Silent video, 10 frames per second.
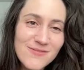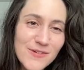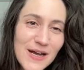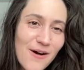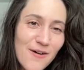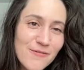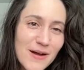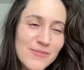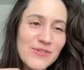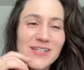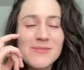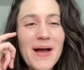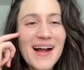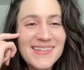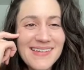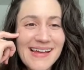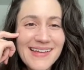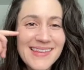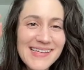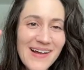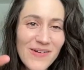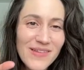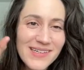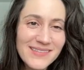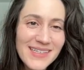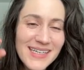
we all have come to expect, like the